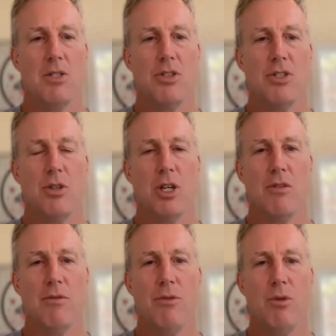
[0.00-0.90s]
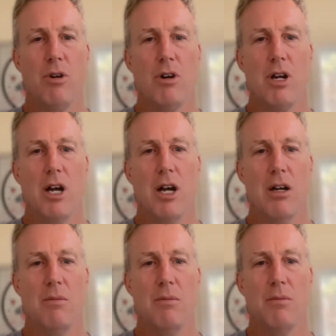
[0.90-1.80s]
also looking
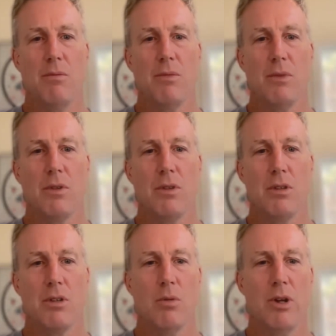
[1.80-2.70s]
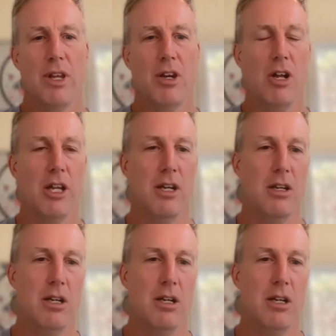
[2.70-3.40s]
for what do they call it?